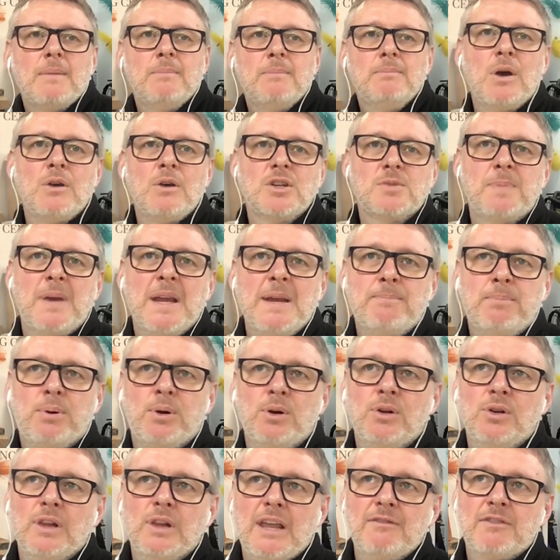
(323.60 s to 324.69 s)
Most
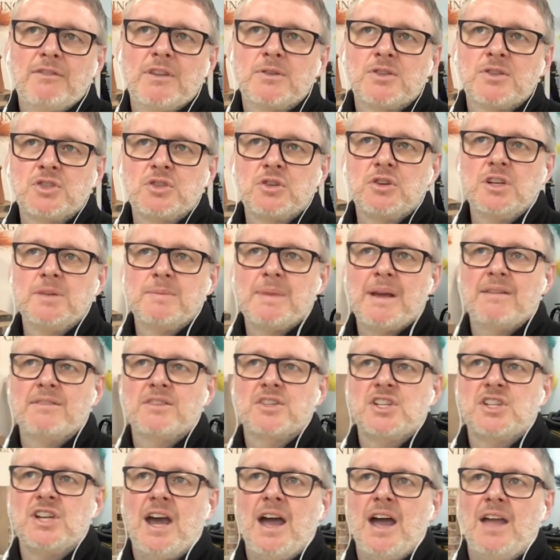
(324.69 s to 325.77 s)
people, if they're storing them
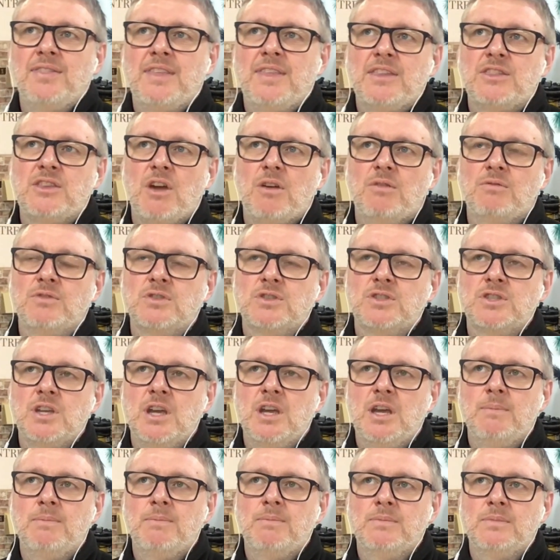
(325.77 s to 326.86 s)
outside, they don't
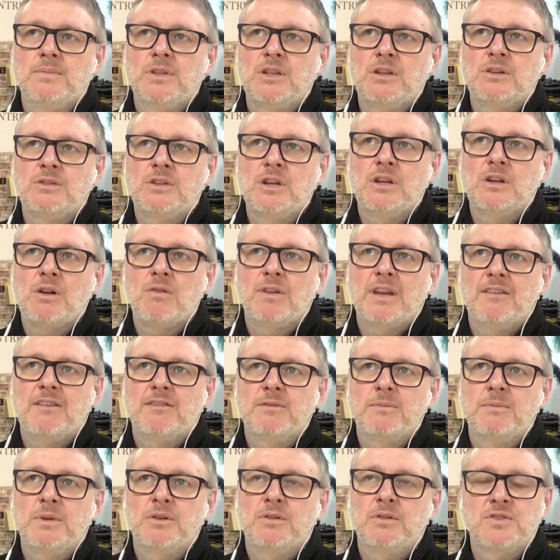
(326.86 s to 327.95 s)
give
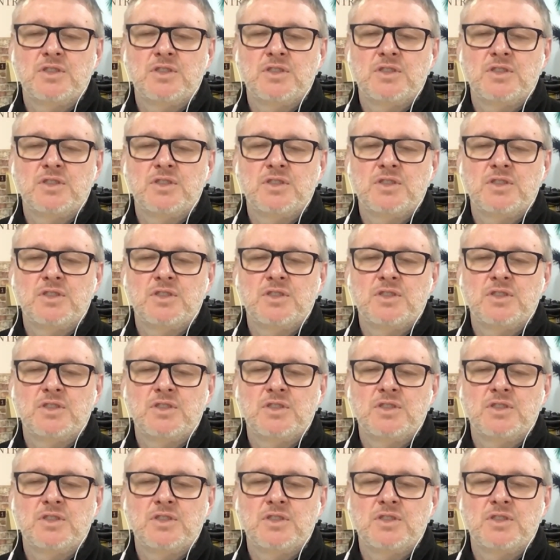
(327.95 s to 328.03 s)
them enough